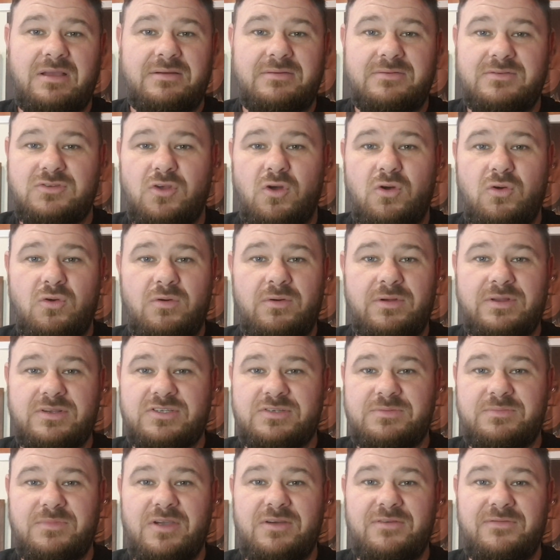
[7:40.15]
It's all going
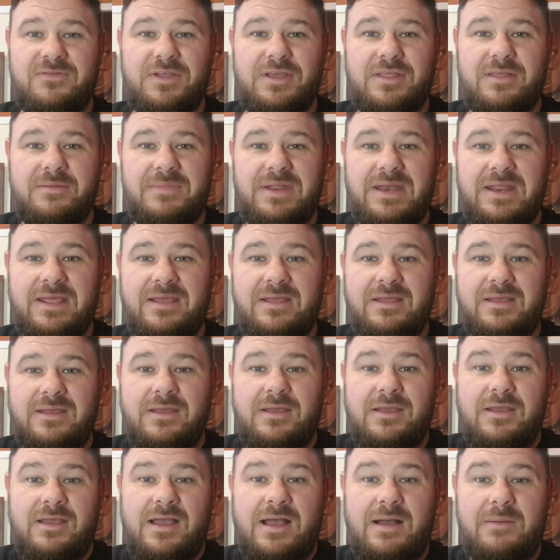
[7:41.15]
smoothly at the minute.
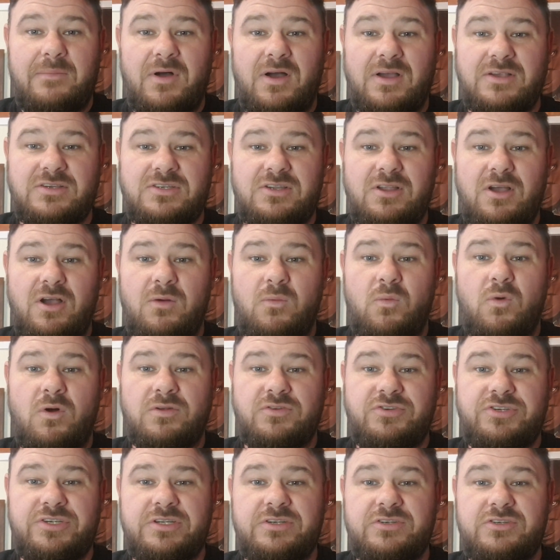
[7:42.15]
I might start
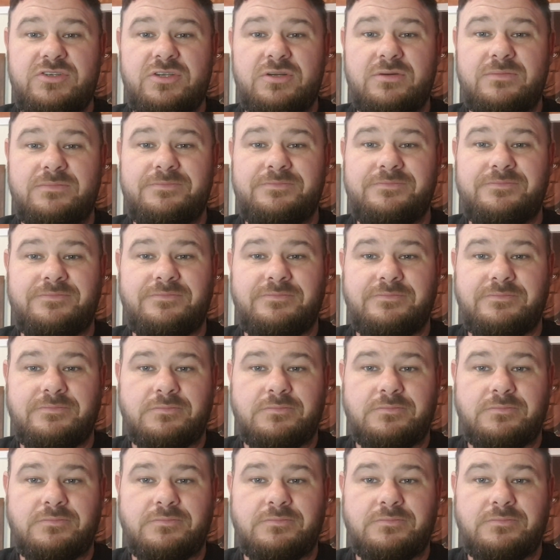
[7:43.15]
watching some